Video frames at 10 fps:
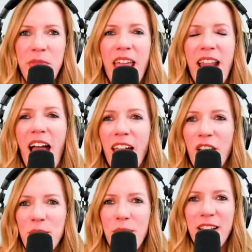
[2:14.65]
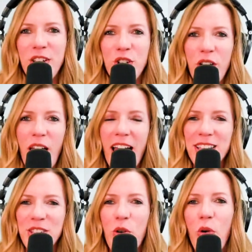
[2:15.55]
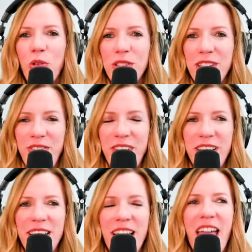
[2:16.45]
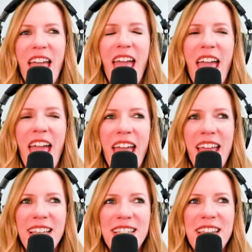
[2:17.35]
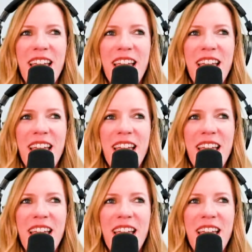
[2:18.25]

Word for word: and a hiring manager has a hole to fill, and